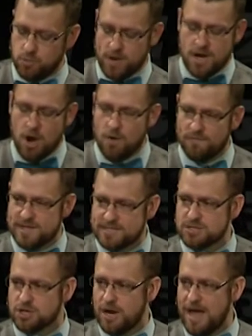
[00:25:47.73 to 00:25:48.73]
We know if this
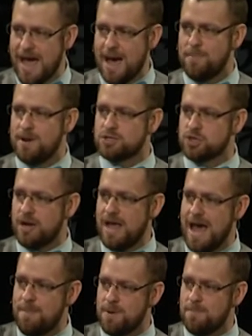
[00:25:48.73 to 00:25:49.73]
is going to happen, it's going to
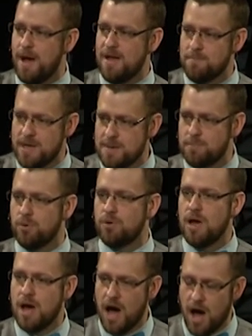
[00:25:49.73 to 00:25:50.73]
happen by
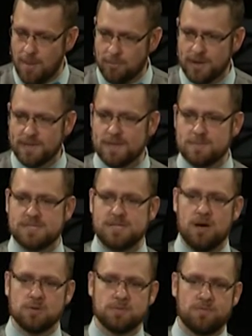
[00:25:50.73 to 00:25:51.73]
people humbling
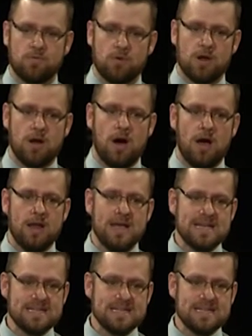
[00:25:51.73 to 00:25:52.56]
themselves before God,